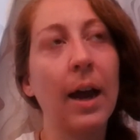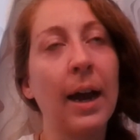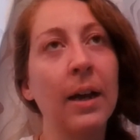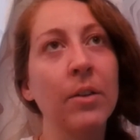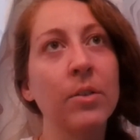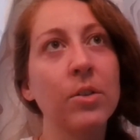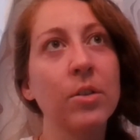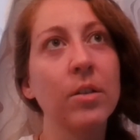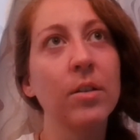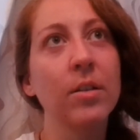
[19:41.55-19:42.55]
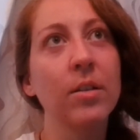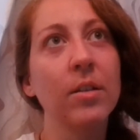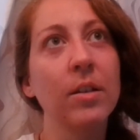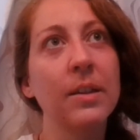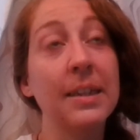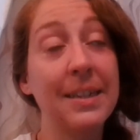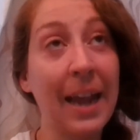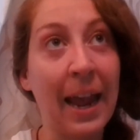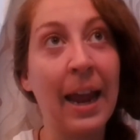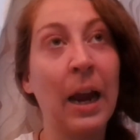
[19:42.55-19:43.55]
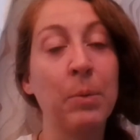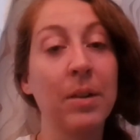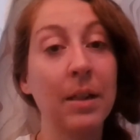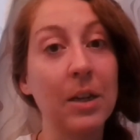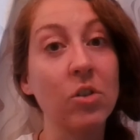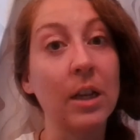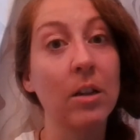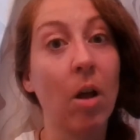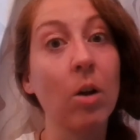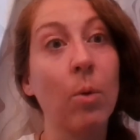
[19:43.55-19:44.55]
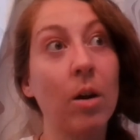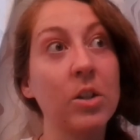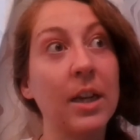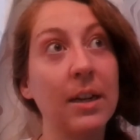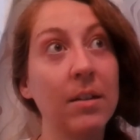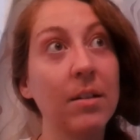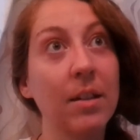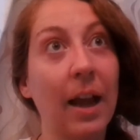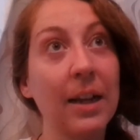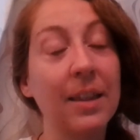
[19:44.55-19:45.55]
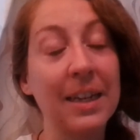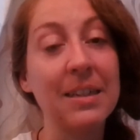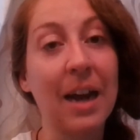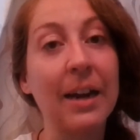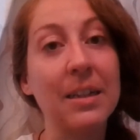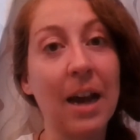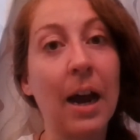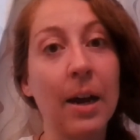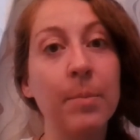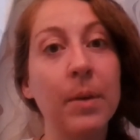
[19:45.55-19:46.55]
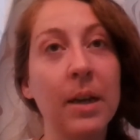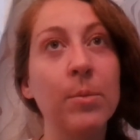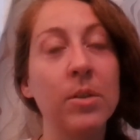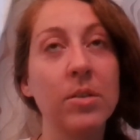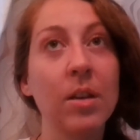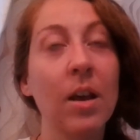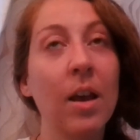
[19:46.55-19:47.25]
And today I was literally clock watching like the entire time. It's